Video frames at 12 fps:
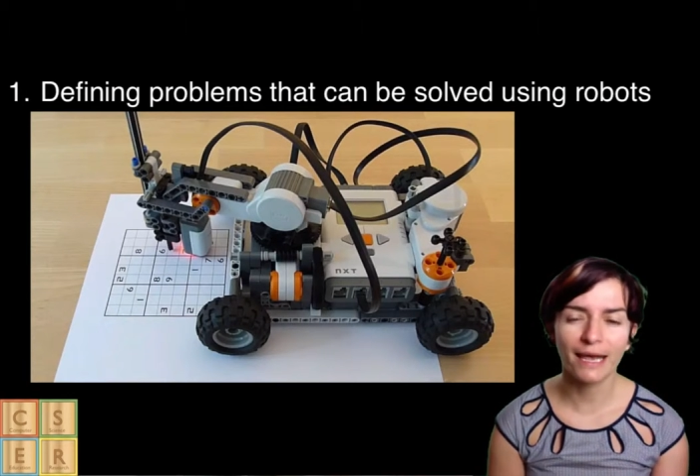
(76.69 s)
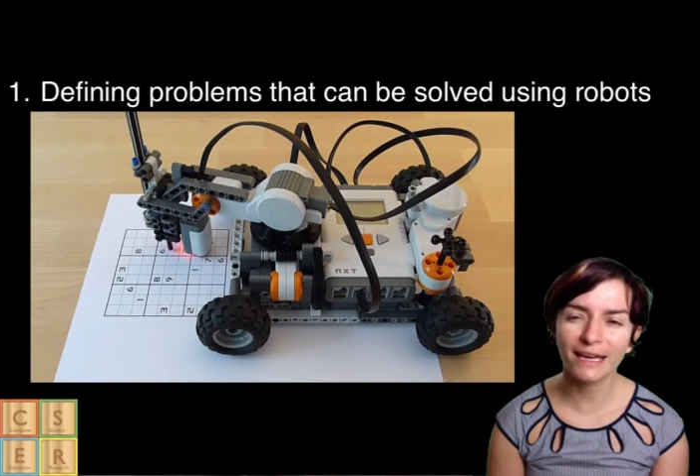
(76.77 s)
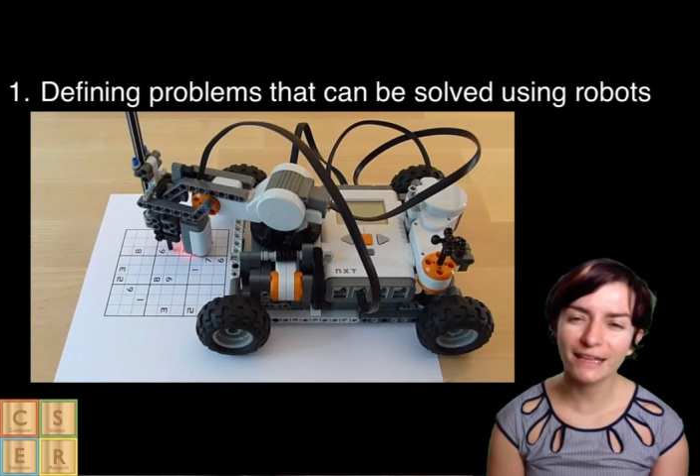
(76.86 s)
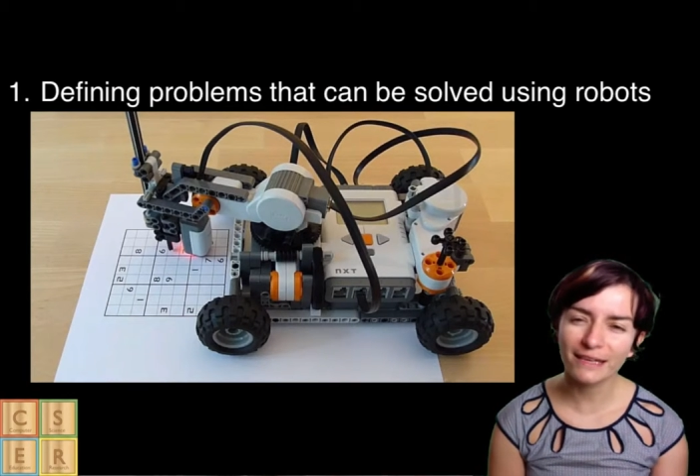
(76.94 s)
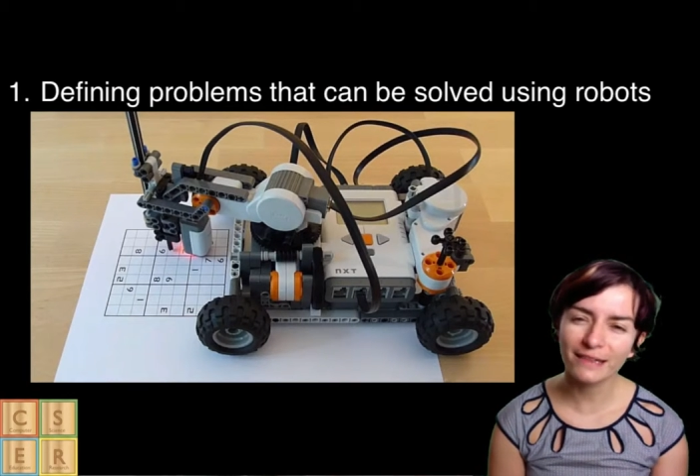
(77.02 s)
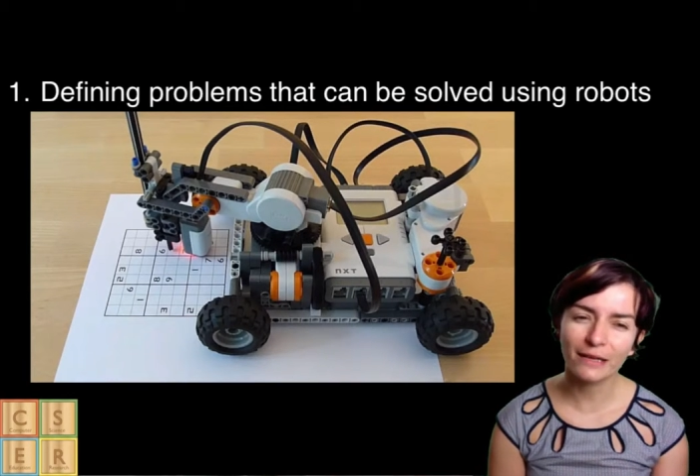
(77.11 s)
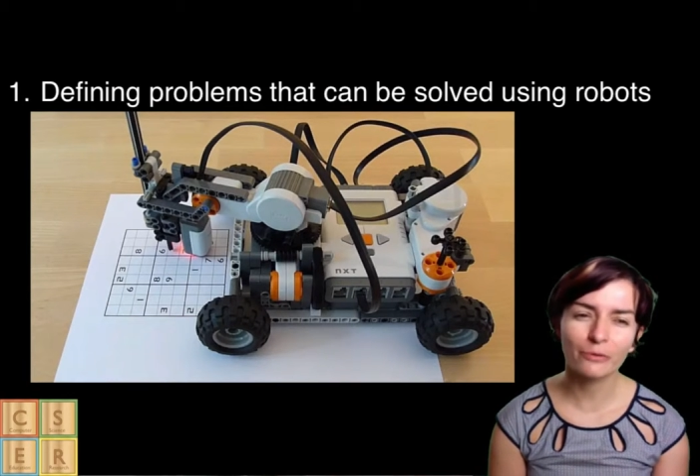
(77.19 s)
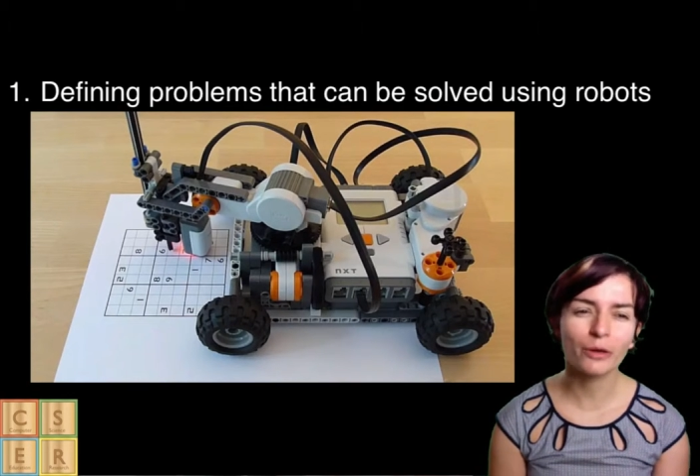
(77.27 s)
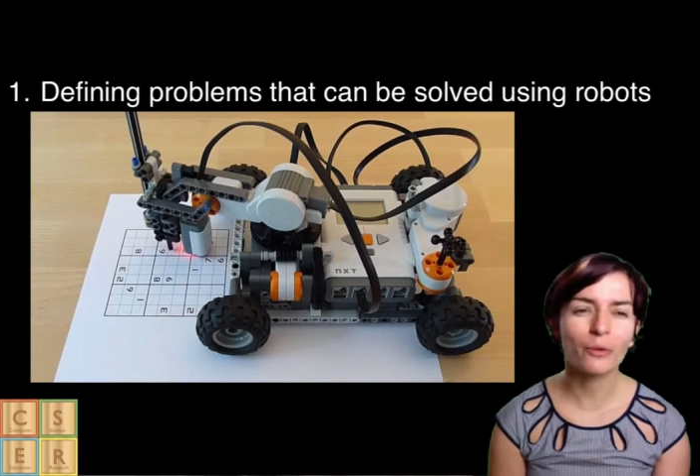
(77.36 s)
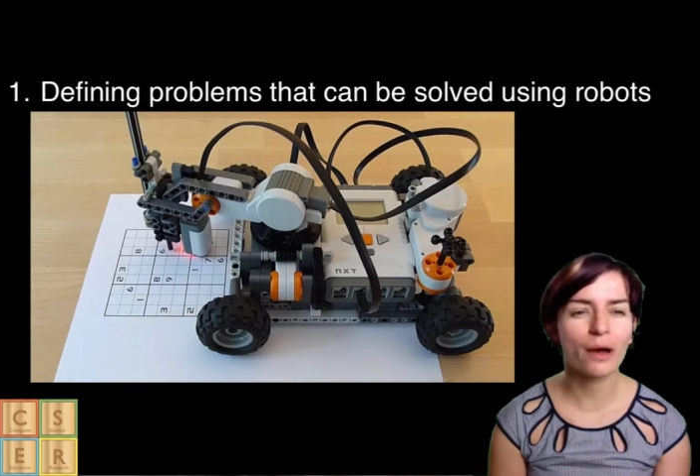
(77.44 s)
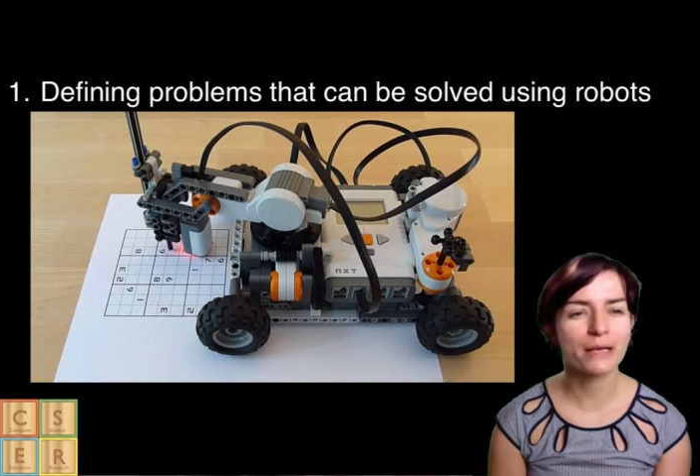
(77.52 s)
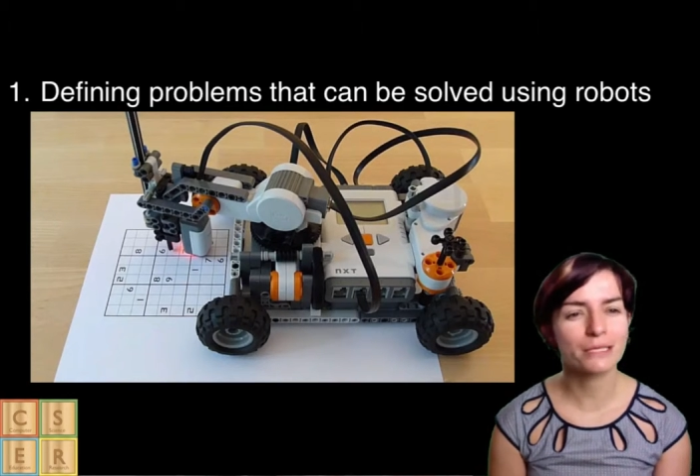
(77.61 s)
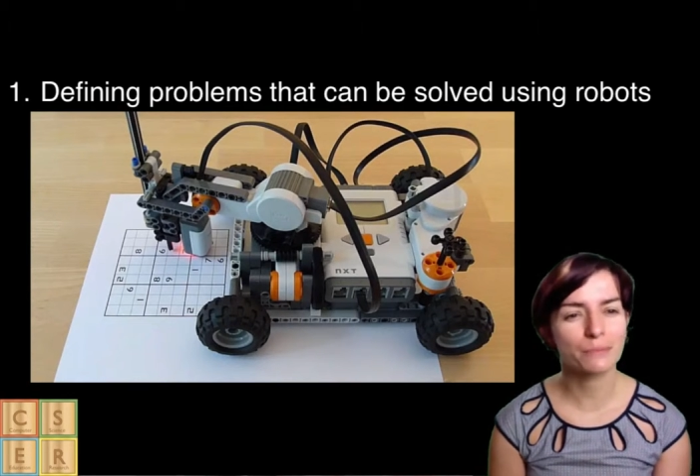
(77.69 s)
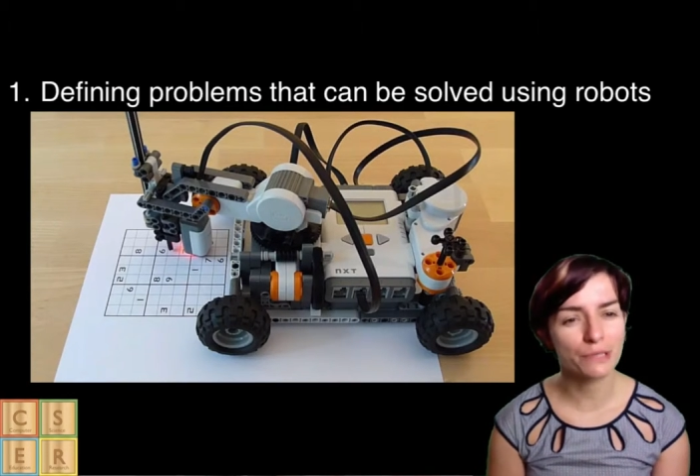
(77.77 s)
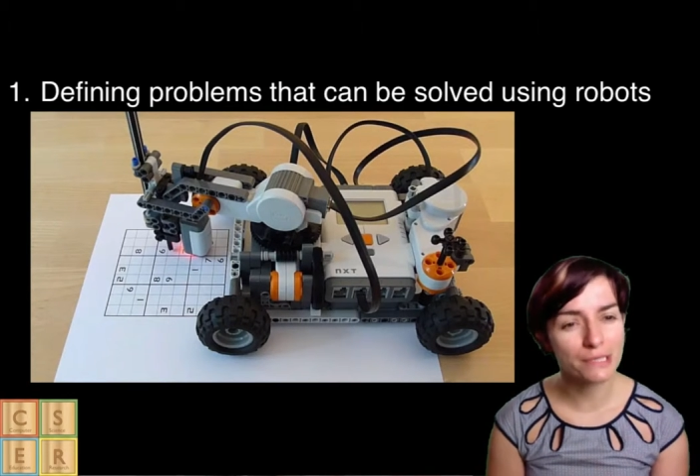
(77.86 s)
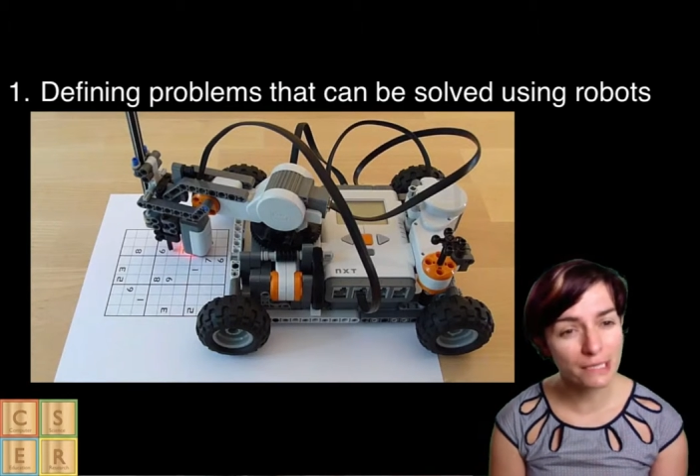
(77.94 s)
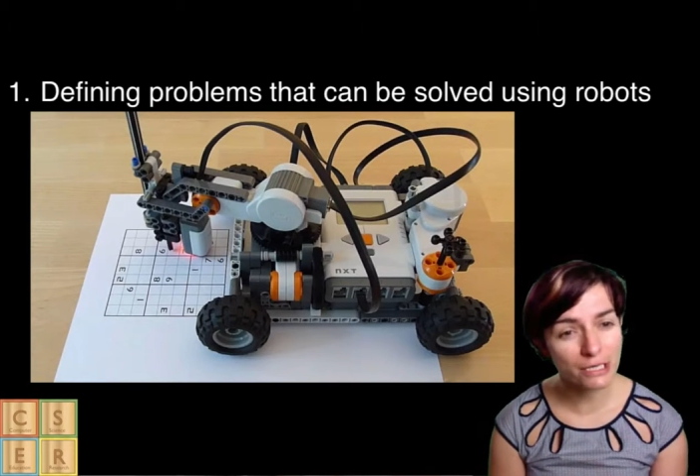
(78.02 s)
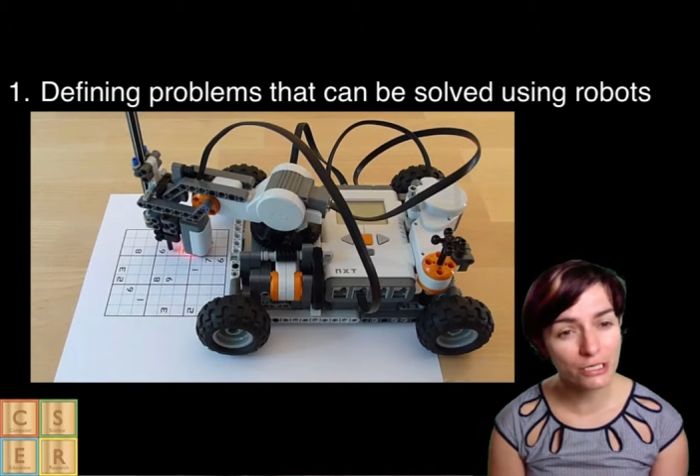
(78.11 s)
Anything that requires
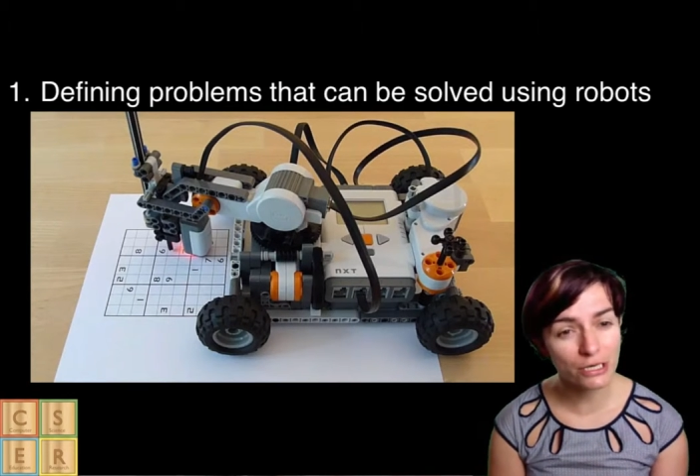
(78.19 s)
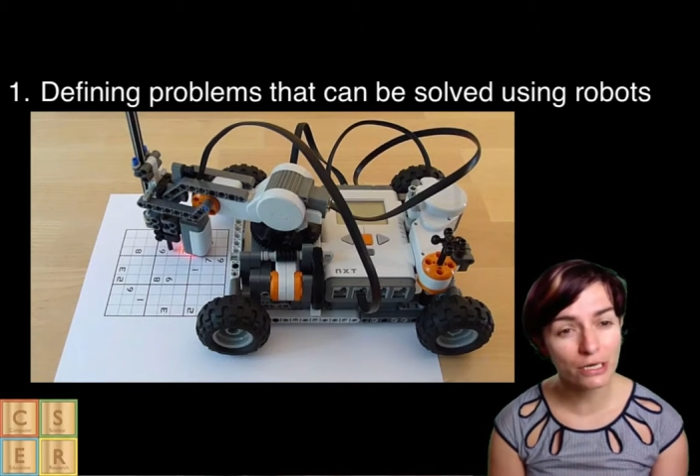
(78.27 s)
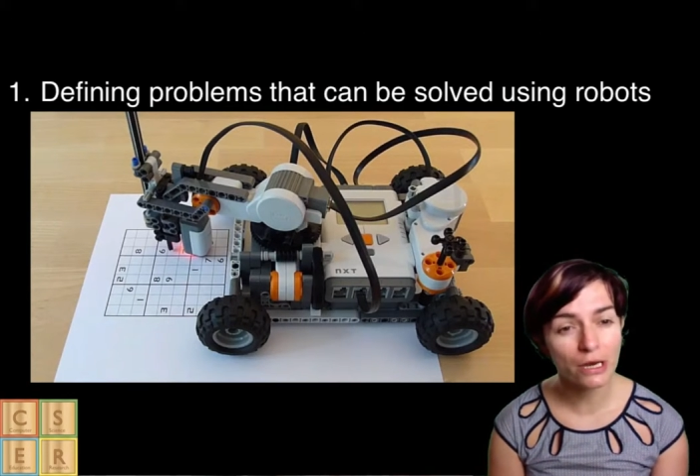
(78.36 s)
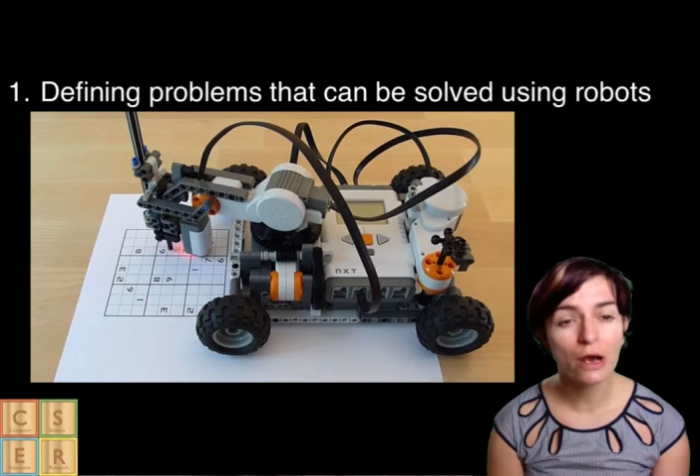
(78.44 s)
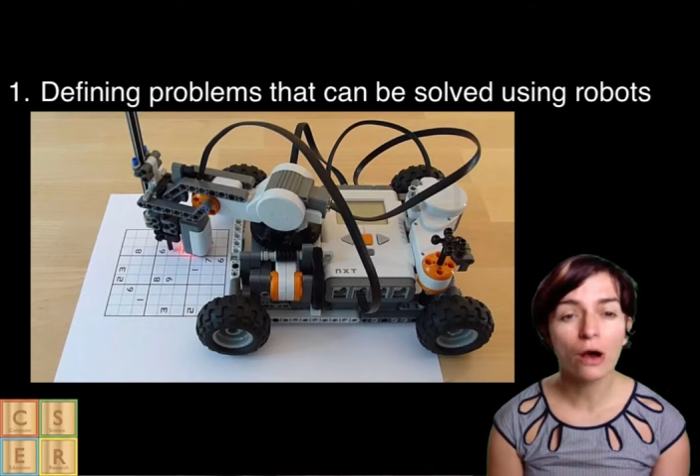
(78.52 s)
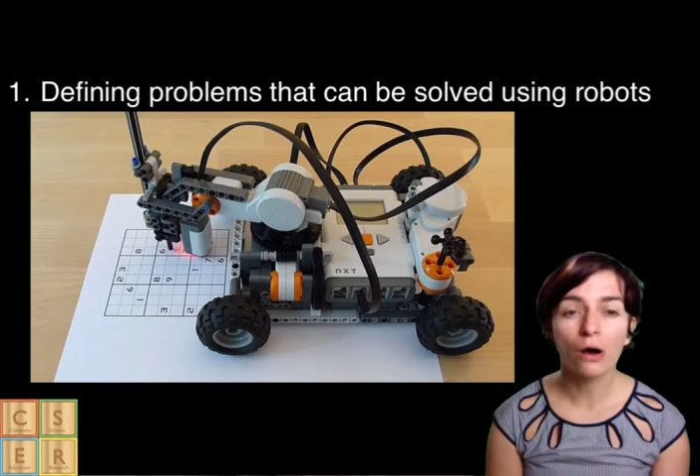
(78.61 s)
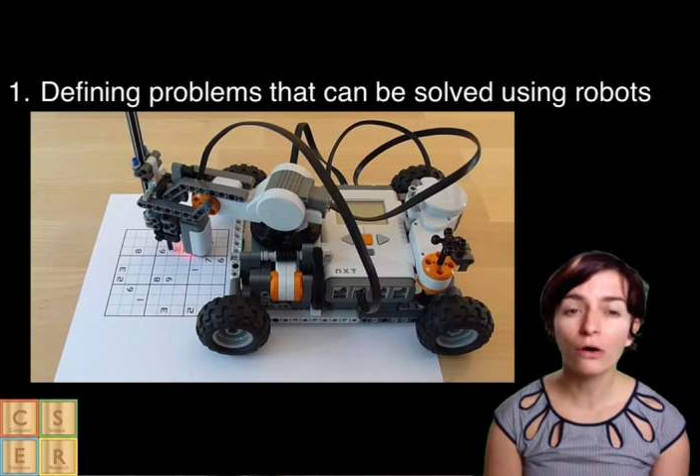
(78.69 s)
precision